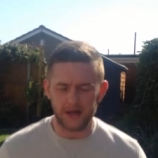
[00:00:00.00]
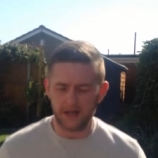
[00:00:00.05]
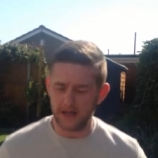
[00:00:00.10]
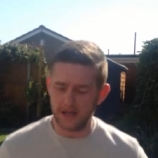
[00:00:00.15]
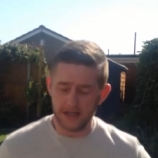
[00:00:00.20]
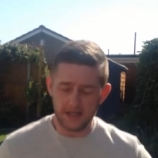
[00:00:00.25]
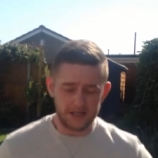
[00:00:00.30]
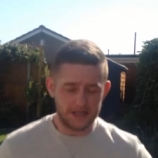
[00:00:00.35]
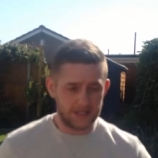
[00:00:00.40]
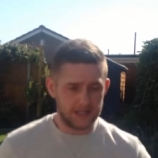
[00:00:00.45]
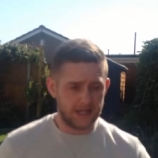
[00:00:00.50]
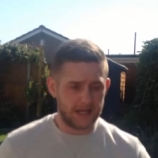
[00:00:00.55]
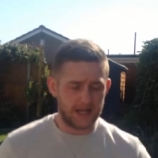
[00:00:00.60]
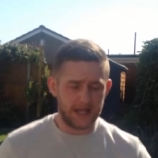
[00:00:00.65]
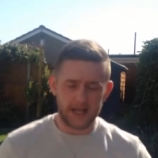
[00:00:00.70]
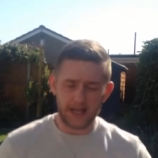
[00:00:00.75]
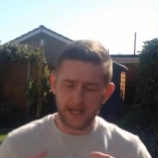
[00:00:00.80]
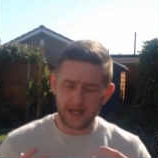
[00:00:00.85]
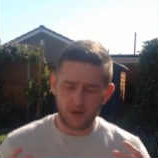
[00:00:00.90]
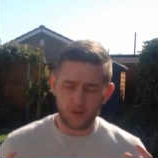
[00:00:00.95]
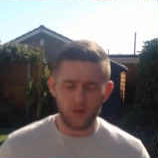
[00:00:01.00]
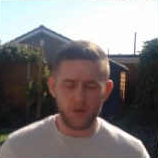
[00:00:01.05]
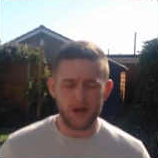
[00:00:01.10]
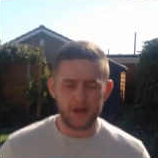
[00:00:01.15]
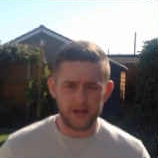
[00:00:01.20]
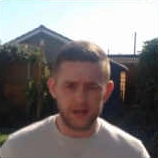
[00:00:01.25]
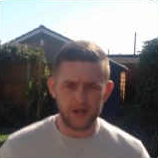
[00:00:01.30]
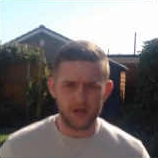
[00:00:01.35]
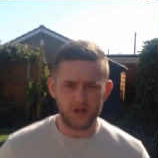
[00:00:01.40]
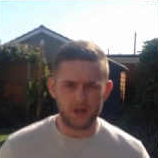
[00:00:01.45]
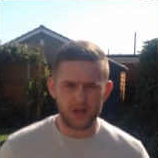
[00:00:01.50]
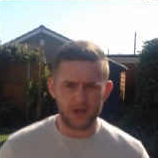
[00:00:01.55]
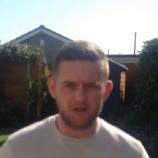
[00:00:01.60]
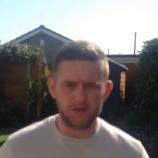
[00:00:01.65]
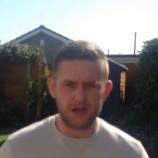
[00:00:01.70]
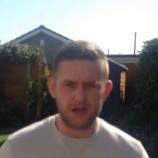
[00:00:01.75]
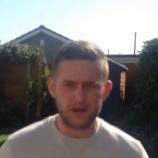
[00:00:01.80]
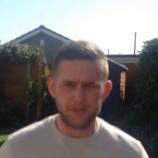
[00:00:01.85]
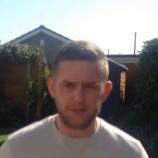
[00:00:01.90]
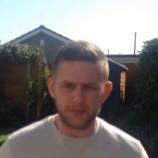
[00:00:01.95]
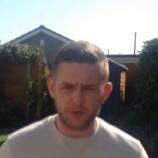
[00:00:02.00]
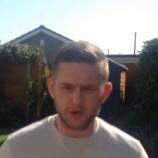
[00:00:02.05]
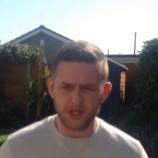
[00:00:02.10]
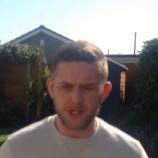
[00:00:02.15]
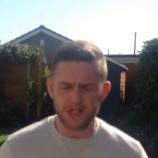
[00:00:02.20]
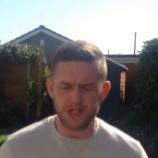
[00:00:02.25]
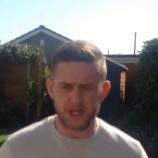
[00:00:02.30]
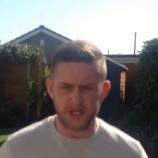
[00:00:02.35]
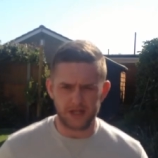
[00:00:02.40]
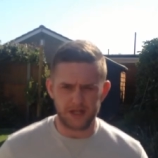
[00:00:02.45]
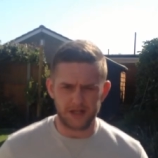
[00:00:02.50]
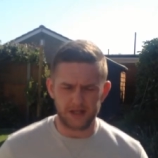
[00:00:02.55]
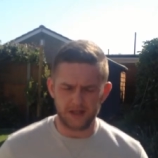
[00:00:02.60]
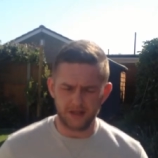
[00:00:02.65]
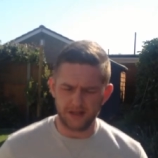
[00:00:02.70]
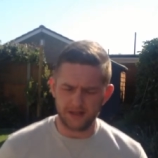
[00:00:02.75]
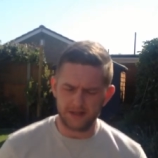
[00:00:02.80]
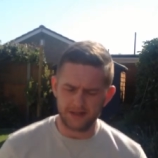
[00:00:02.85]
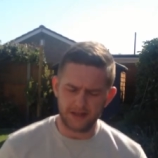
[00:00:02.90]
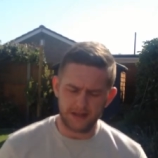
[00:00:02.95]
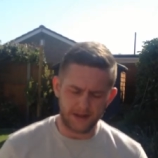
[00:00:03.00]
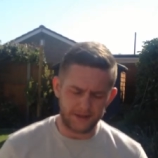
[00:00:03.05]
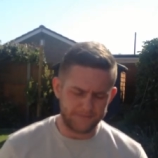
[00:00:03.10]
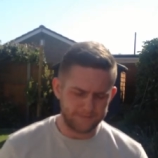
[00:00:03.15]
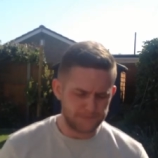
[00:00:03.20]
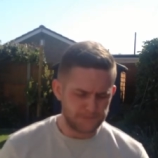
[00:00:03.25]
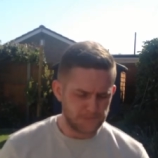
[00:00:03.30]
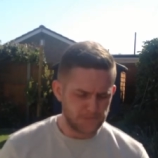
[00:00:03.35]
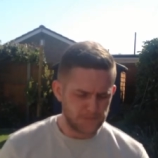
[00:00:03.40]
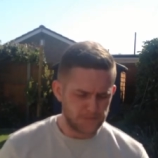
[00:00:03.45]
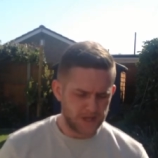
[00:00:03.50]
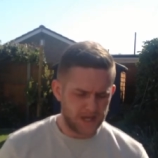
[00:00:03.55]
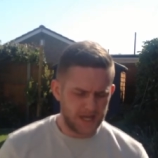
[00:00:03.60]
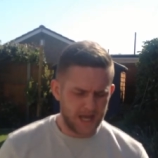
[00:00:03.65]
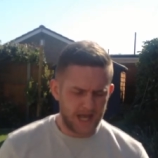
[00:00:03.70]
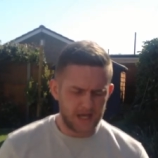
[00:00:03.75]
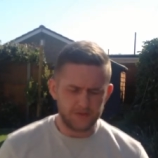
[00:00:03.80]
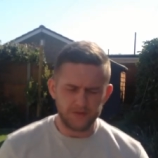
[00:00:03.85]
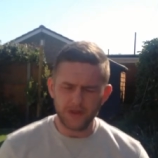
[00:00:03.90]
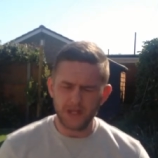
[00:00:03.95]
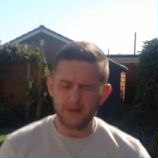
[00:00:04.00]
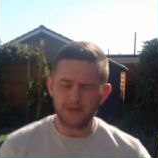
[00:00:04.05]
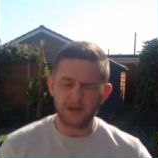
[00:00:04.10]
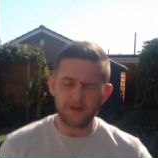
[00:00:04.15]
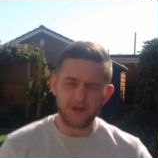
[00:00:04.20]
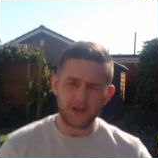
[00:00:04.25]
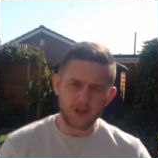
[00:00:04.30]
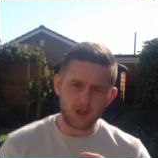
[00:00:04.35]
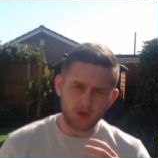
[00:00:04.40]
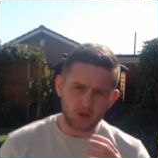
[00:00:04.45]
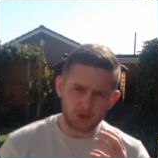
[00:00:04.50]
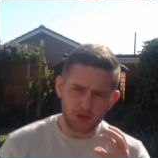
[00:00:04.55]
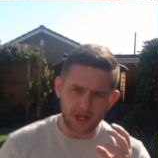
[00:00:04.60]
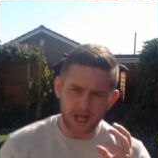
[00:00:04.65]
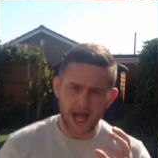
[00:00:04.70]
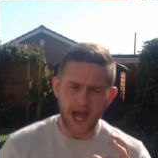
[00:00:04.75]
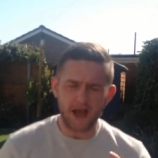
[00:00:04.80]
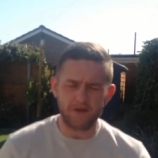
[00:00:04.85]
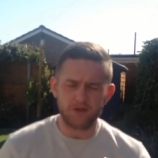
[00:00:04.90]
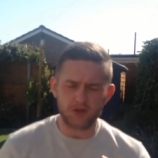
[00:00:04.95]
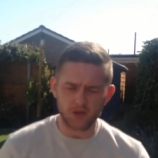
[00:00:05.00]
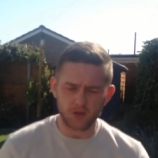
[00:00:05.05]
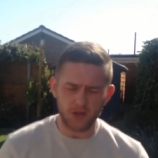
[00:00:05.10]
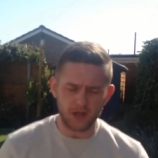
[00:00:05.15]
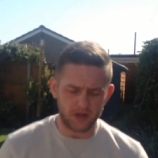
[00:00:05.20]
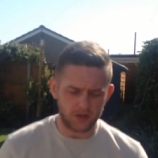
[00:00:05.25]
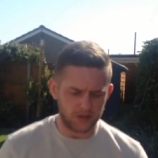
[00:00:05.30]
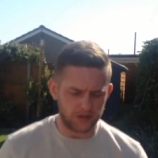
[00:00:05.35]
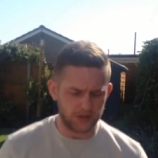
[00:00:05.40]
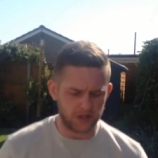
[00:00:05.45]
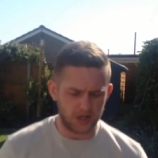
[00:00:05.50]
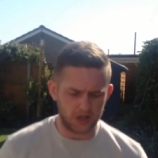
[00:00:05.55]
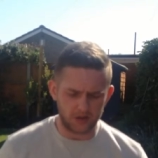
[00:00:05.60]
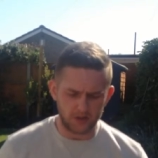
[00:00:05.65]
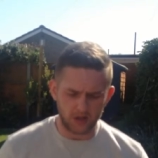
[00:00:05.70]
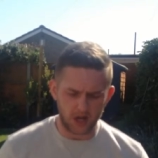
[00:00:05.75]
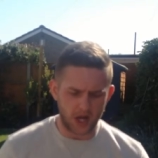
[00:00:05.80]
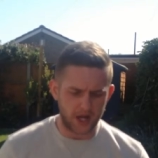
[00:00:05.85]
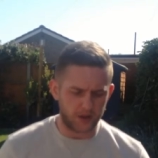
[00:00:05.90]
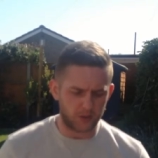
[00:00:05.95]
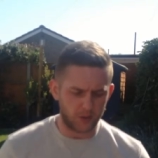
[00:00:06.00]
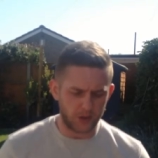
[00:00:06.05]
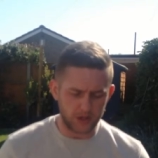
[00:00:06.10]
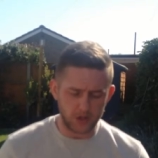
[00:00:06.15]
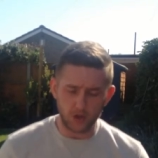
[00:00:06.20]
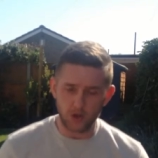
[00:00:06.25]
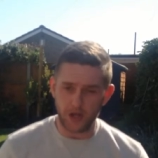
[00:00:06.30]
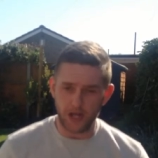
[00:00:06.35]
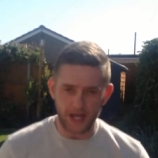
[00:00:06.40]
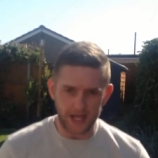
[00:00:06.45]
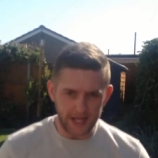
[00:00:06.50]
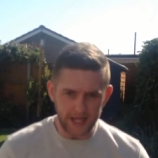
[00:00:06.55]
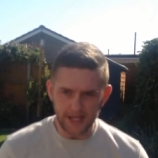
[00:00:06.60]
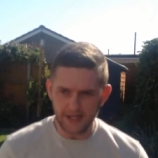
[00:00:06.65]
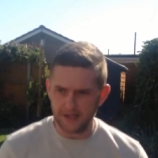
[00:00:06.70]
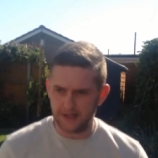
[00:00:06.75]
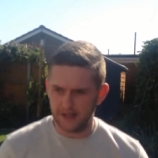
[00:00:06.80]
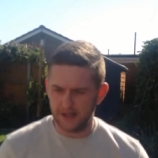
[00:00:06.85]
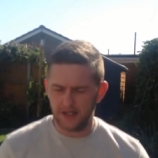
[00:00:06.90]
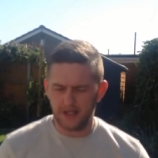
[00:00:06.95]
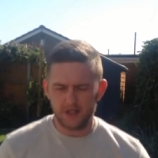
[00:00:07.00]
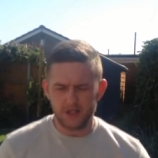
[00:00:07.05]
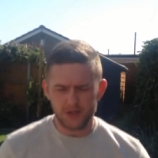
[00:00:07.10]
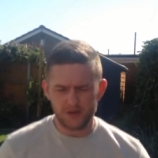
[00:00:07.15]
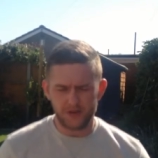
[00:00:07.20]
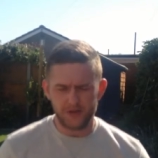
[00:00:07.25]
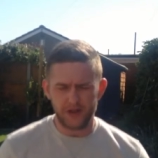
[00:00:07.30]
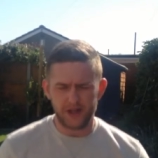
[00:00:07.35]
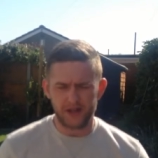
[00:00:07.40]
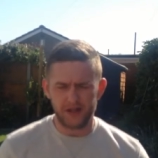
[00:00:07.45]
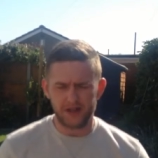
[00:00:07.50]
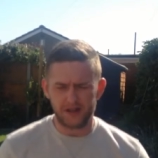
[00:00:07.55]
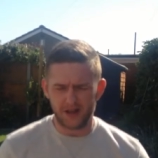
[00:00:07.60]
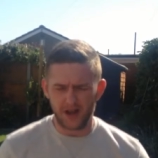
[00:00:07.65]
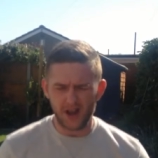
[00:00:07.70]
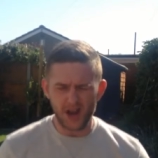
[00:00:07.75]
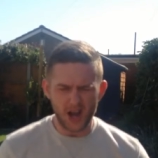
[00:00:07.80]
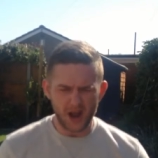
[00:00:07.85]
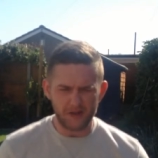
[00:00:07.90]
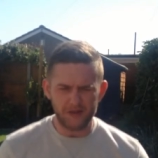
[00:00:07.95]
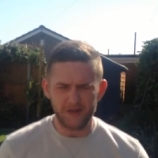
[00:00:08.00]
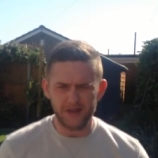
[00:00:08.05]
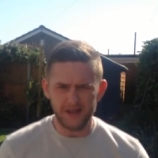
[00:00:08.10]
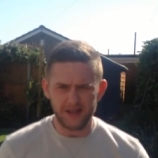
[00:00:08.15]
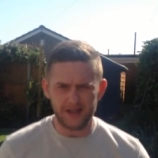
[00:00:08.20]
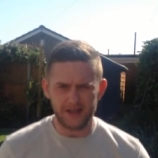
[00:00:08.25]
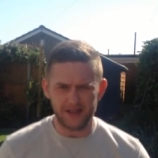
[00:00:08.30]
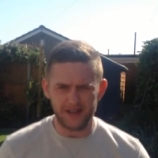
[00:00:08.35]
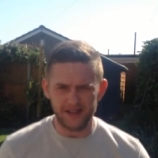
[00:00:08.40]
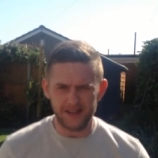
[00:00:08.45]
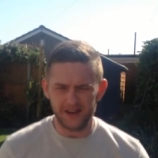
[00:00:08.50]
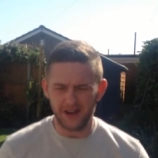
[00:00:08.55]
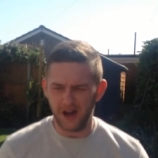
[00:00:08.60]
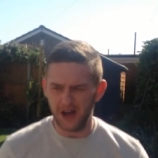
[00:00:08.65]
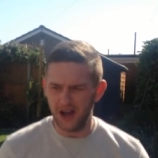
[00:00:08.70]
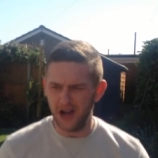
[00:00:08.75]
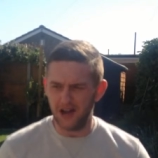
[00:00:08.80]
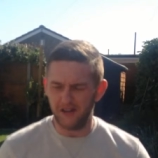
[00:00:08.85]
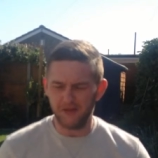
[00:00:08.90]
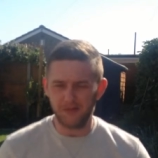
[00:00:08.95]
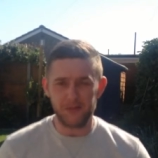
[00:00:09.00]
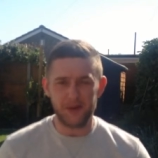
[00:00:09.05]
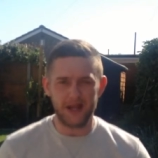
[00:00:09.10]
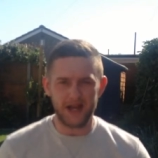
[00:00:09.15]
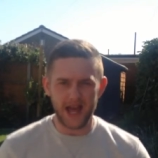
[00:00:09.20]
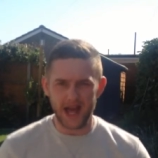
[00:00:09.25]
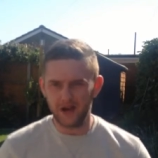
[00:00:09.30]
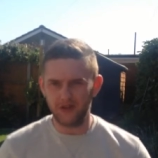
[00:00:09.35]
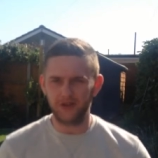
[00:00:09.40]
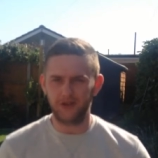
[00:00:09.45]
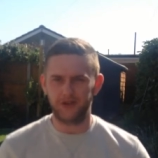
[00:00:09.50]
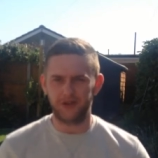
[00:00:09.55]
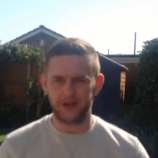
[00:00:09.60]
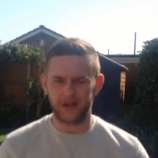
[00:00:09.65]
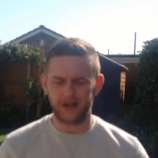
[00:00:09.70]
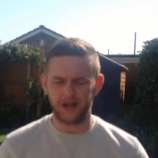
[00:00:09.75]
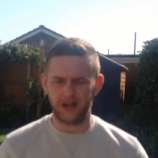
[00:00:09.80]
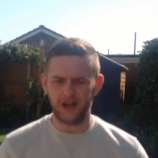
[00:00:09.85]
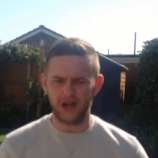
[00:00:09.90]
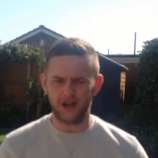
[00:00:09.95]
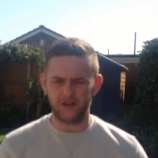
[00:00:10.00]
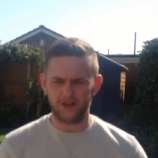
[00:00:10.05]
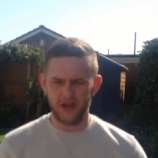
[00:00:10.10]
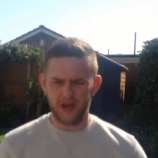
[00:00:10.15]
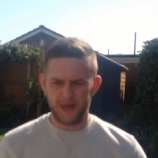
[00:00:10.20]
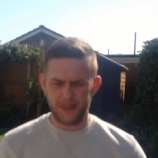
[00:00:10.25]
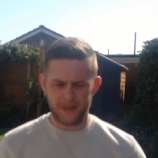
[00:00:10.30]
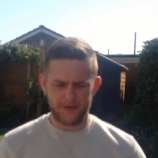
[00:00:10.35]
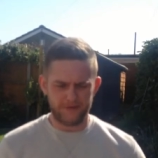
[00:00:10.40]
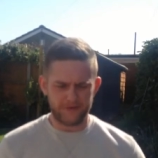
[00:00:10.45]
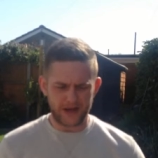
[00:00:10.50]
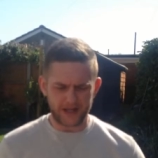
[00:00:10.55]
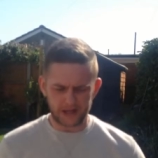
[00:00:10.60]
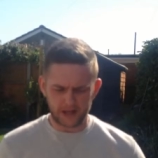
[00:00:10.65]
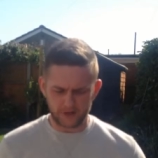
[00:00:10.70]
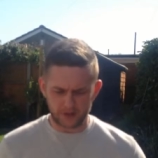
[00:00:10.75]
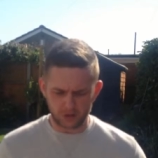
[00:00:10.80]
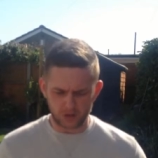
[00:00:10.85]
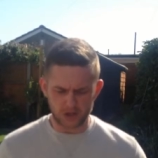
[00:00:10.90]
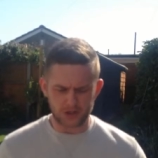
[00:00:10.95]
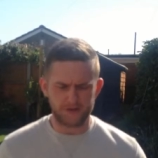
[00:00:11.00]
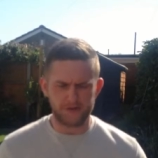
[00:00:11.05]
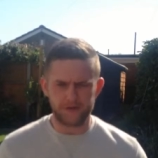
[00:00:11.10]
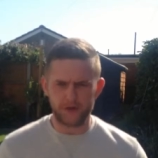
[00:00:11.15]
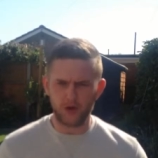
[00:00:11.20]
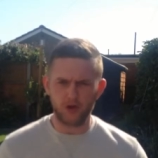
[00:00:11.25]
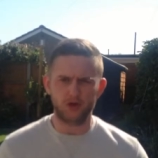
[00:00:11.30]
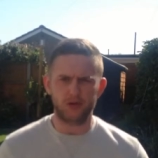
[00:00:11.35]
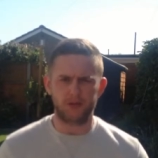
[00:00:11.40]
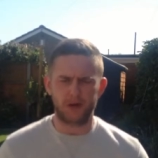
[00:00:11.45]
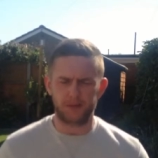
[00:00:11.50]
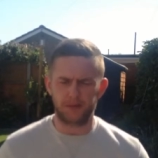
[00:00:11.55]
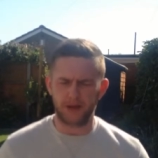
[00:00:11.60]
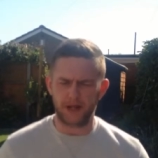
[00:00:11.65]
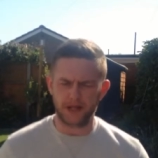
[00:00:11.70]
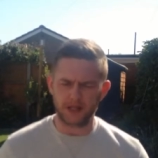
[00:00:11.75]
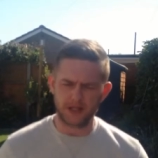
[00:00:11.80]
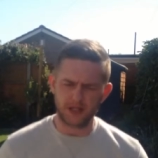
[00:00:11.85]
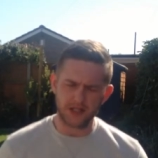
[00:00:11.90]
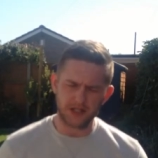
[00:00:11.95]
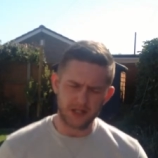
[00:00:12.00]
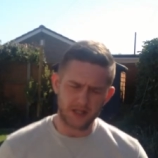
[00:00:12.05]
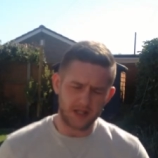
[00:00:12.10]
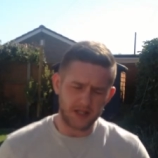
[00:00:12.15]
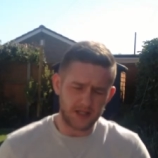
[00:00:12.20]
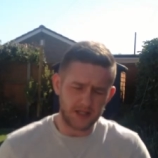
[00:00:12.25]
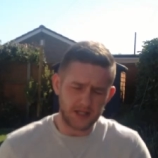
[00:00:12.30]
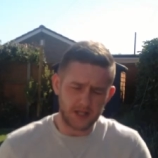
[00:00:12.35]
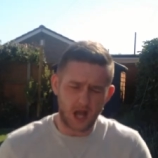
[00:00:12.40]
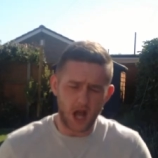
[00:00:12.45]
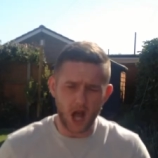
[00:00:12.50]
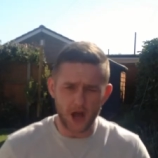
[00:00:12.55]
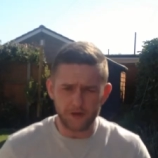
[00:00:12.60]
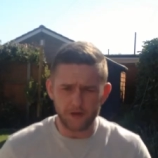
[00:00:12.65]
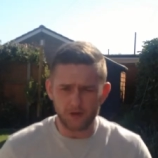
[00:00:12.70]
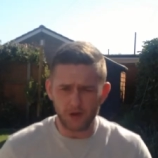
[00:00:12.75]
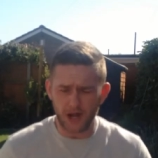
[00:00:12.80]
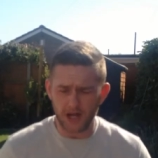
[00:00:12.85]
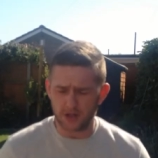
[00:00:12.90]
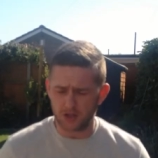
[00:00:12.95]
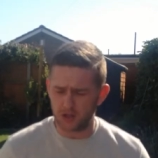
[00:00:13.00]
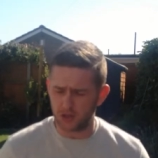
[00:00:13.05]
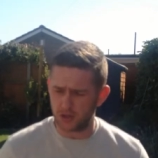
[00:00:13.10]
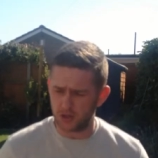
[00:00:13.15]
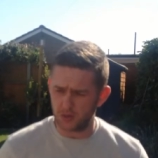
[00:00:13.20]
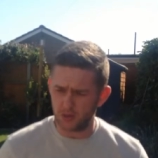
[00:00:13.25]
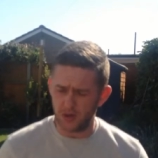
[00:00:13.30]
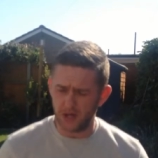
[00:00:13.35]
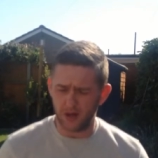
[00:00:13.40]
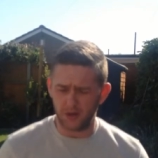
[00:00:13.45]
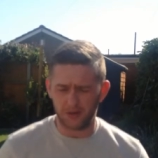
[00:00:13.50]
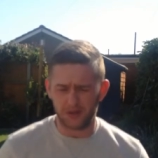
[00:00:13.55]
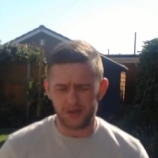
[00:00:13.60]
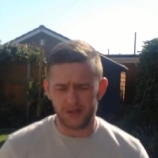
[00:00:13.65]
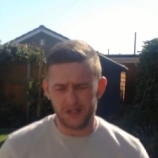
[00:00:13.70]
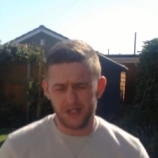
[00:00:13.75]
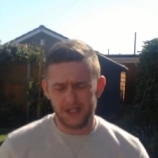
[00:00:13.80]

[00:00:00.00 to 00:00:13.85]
it in a way that you're going to really appreciate it, and think about the things you already have as well. Like when you eat, just think, I love eating, and I love being healthy, and I love the fact that I've got some food on my plate. So it's a half gratitude as well,